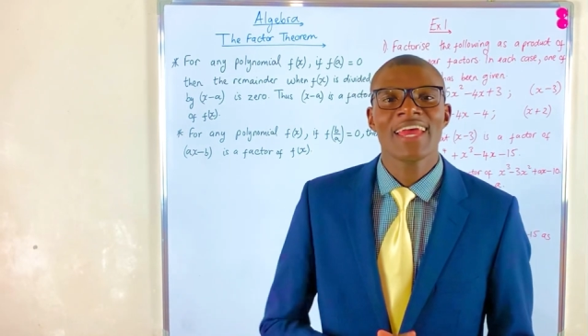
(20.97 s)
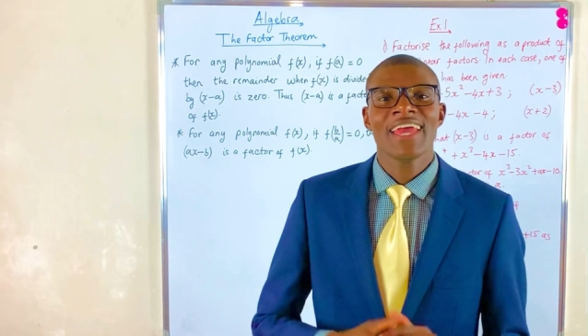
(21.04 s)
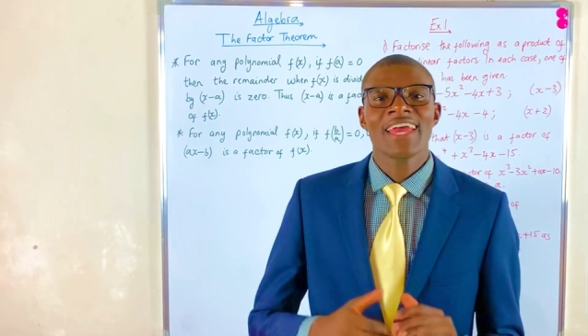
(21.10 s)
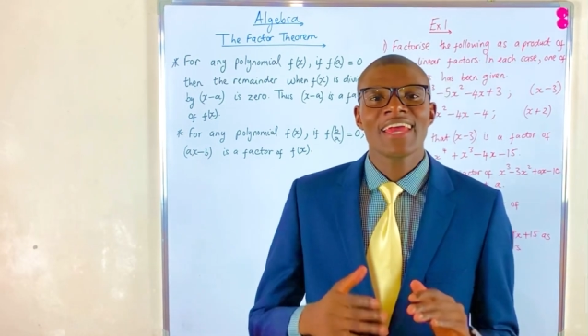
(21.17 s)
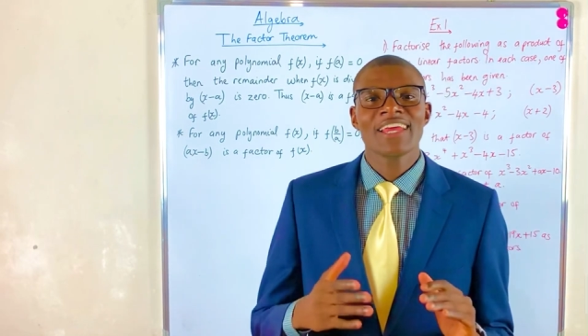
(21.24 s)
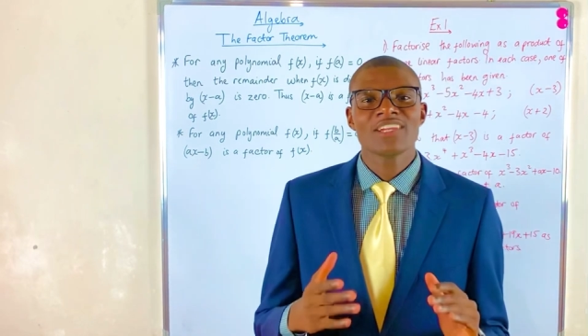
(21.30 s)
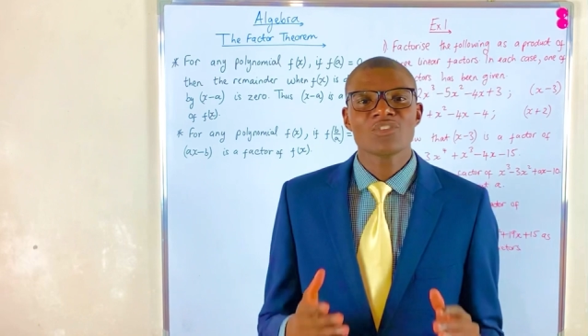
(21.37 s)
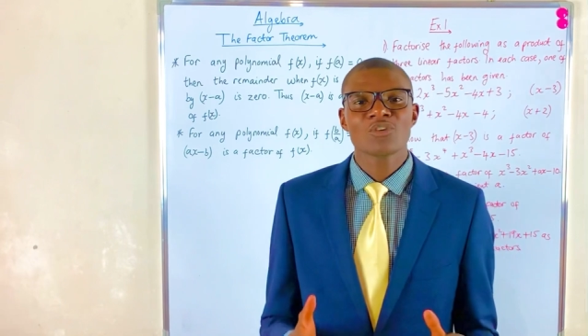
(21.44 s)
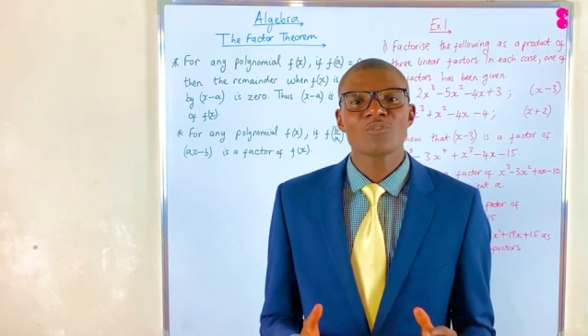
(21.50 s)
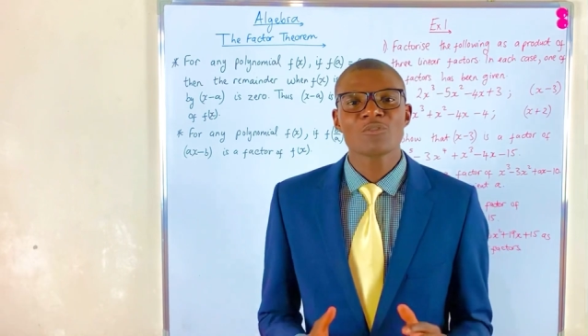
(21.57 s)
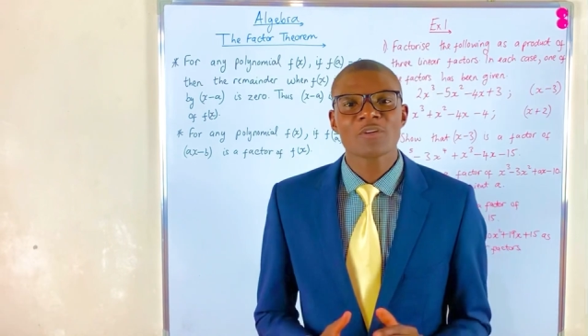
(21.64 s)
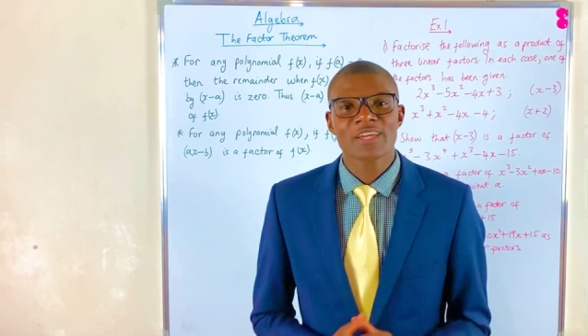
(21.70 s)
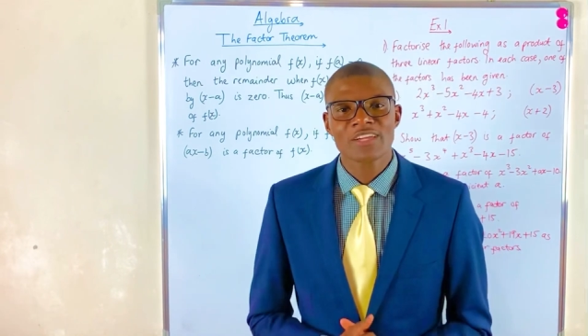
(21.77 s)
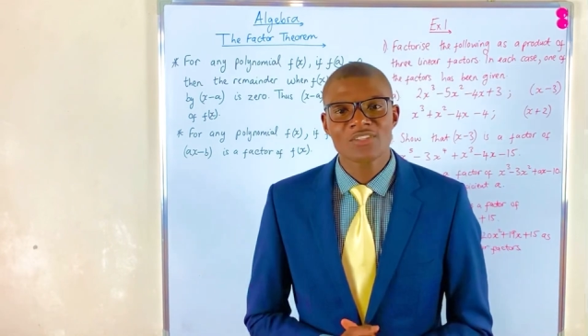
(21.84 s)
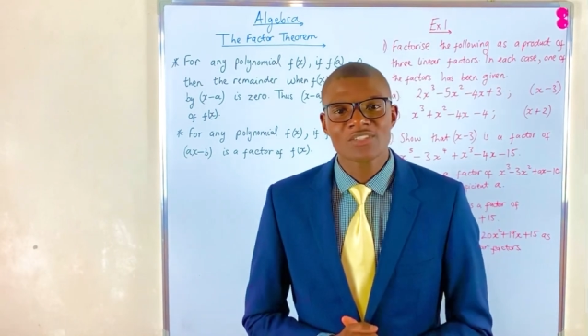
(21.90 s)
and don't forget
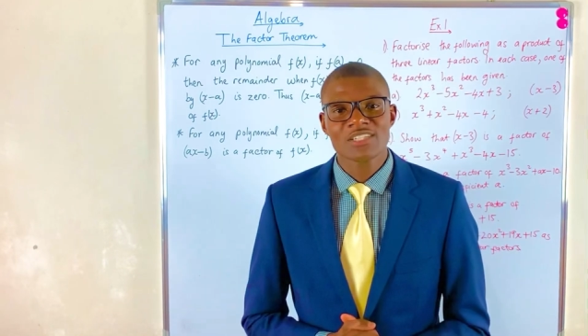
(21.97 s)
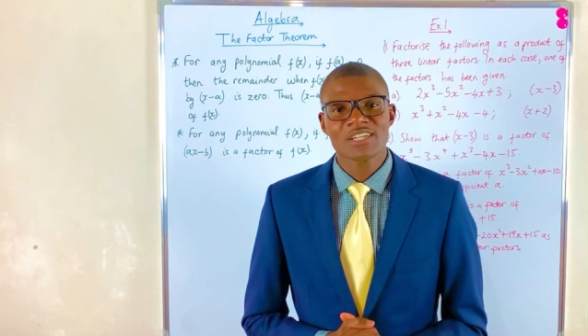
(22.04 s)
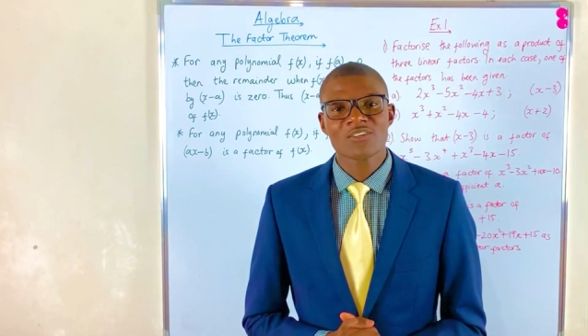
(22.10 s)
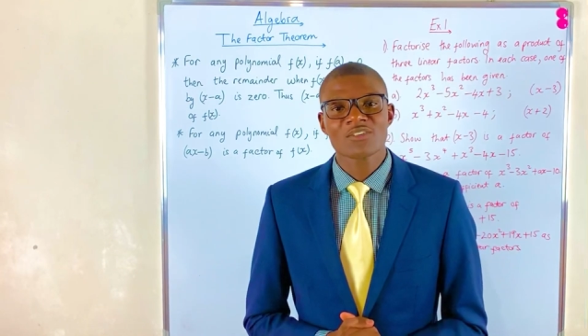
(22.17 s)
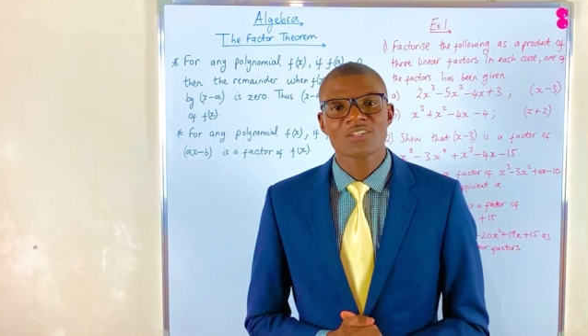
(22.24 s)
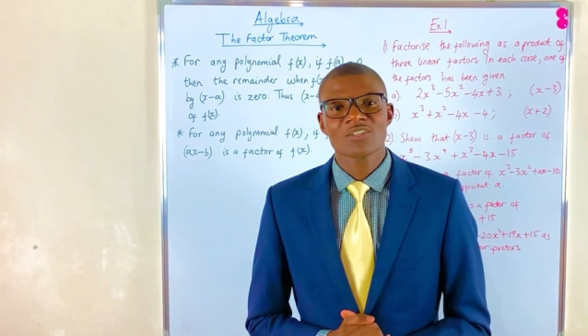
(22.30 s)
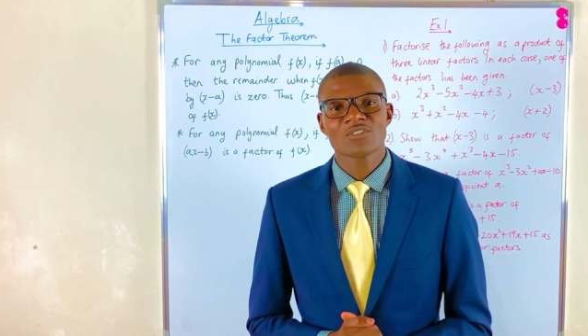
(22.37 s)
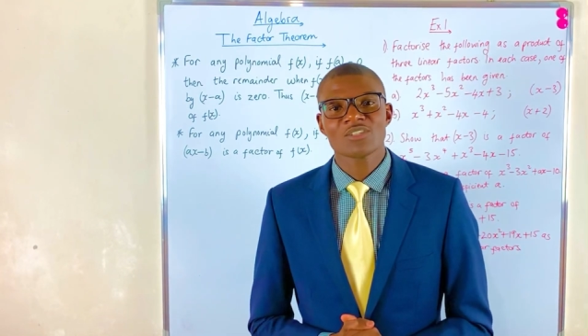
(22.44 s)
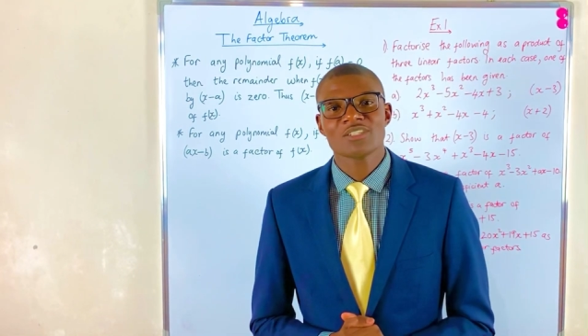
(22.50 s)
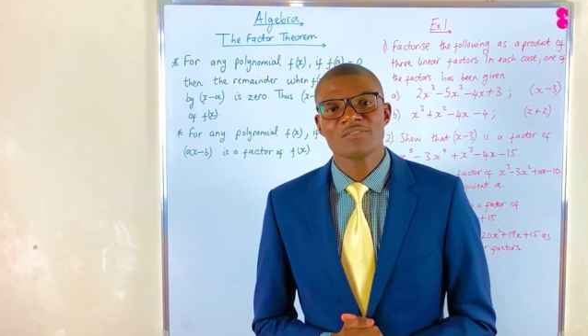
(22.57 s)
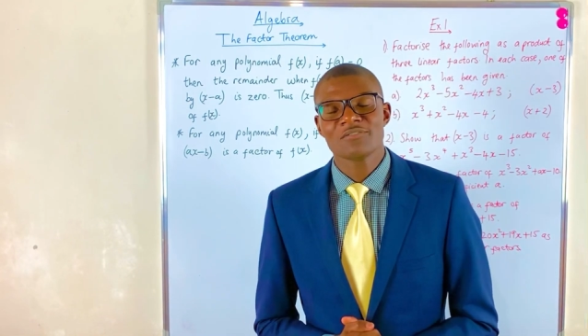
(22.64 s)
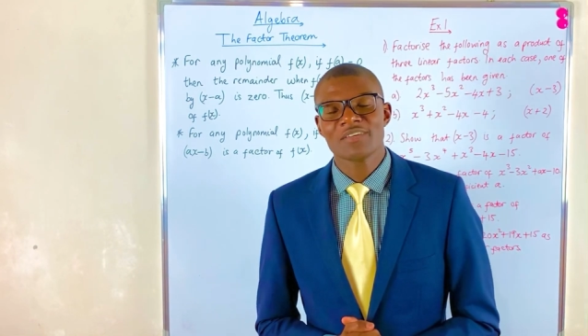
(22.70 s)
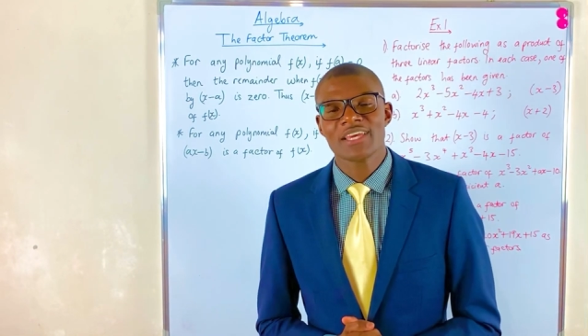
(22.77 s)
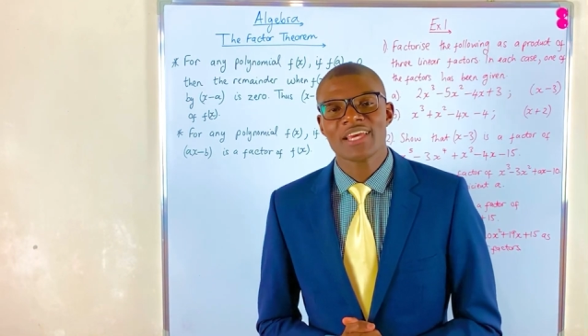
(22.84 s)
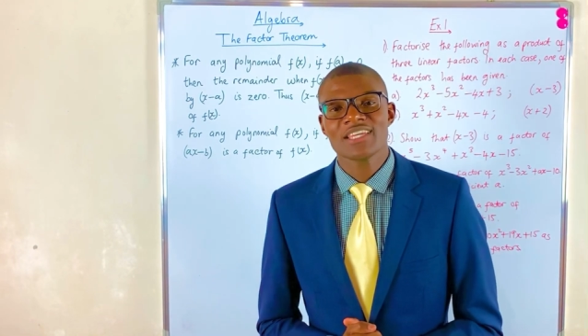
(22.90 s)
to turn on the
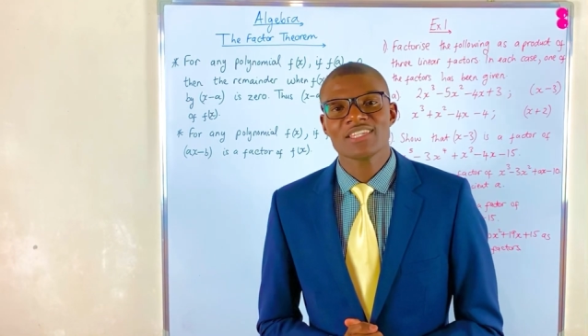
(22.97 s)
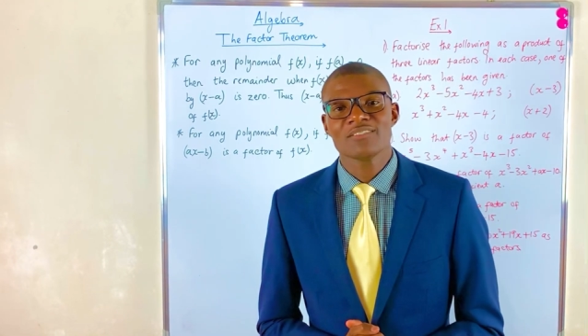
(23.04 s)
notification